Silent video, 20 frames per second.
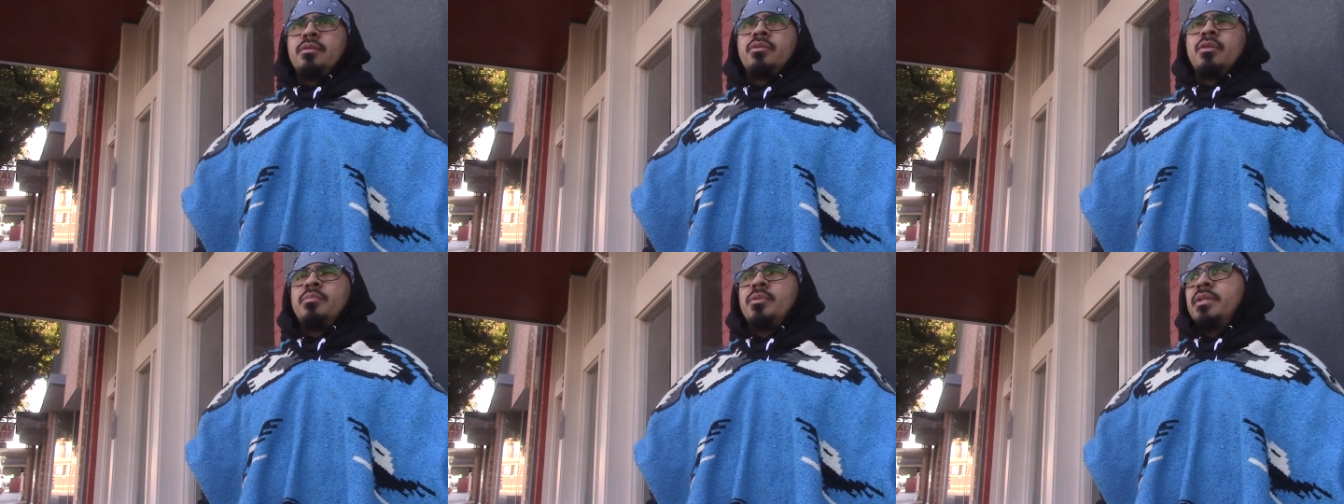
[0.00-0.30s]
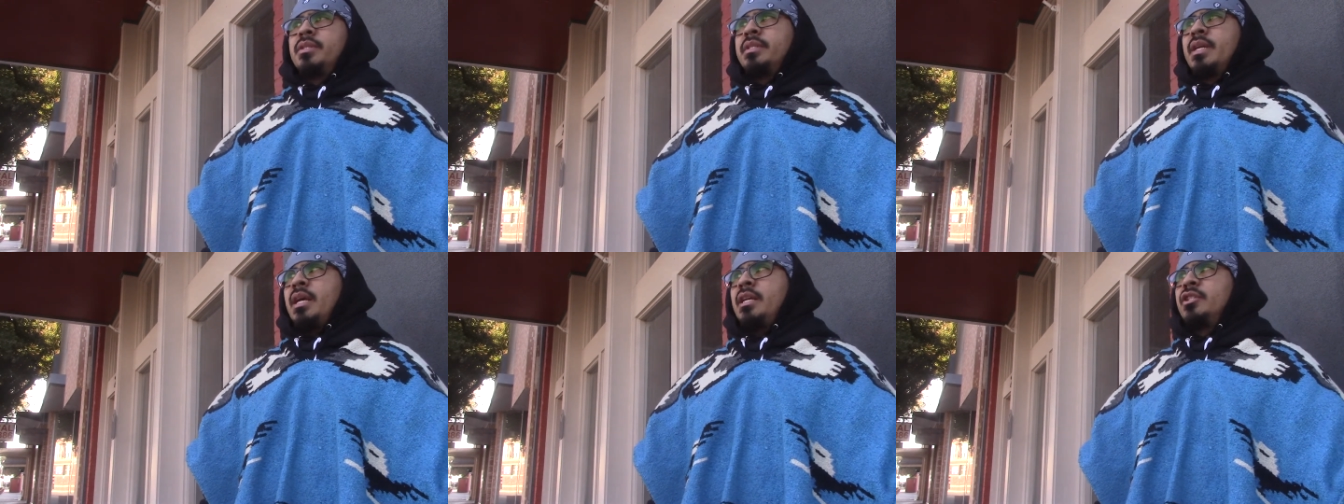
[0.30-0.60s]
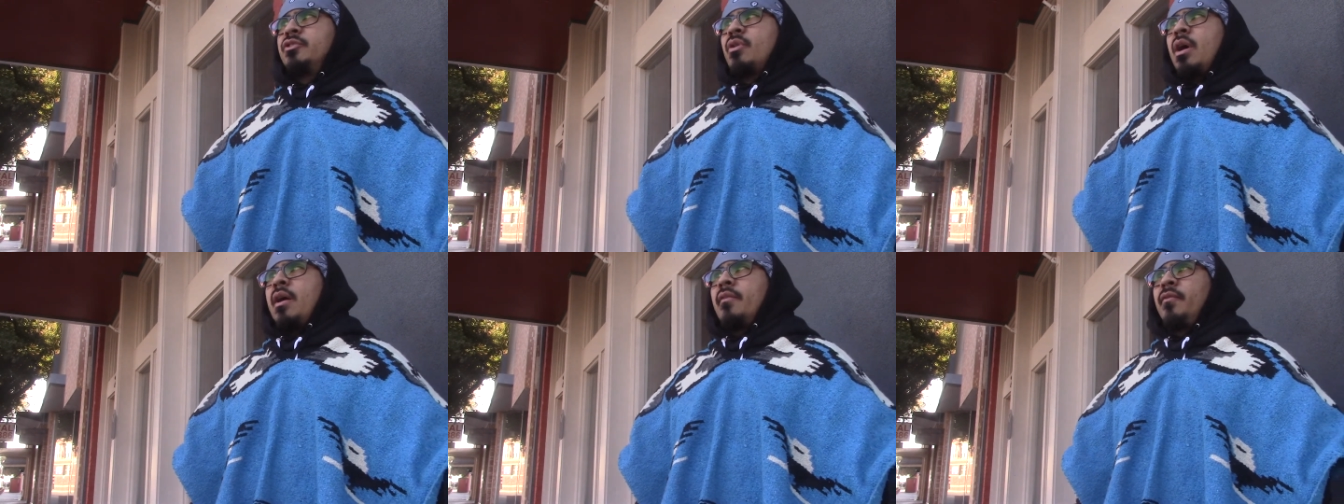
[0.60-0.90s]
Scripture says,
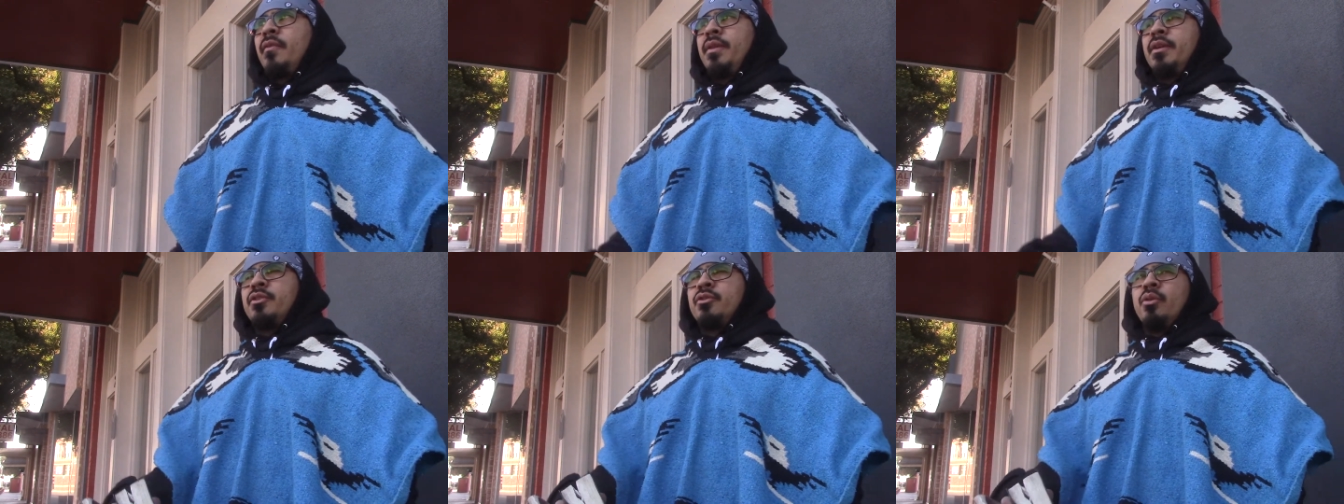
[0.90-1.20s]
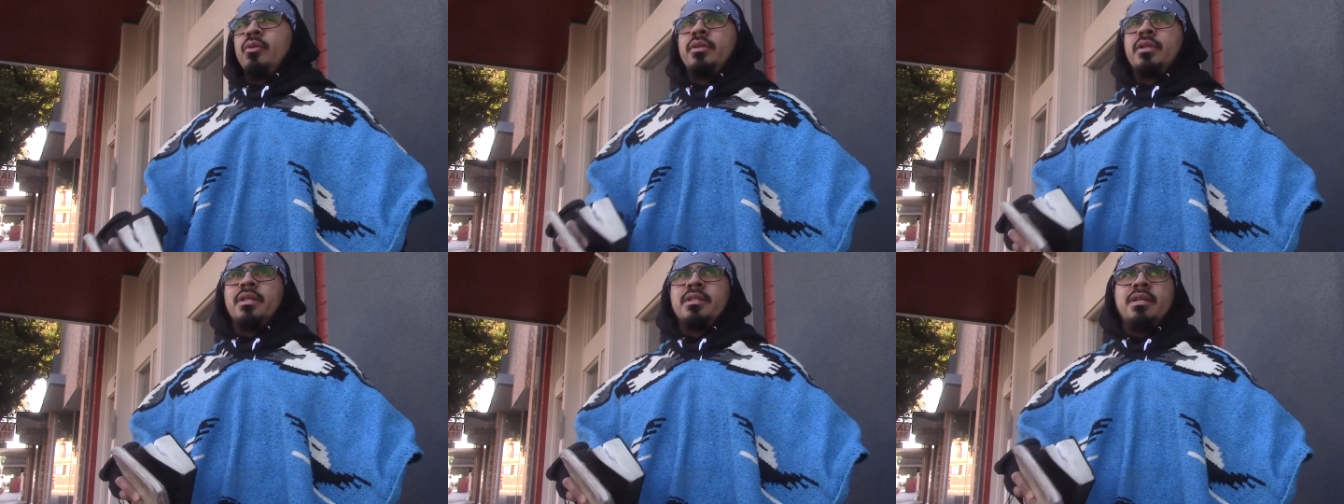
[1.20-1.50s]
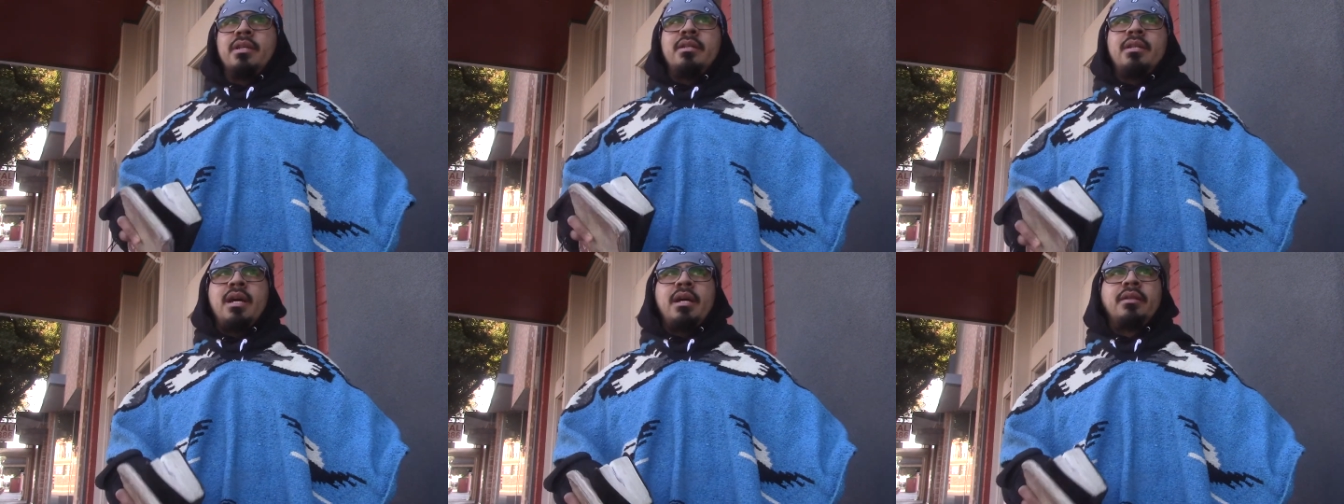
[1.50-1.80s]
strive for the truth
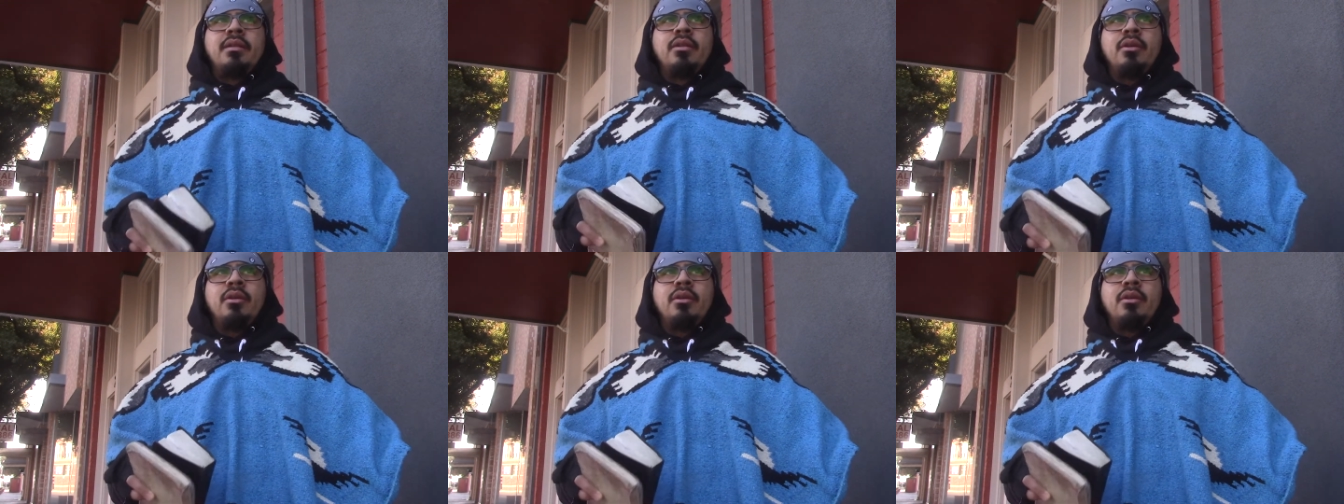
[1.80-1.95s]
unto death,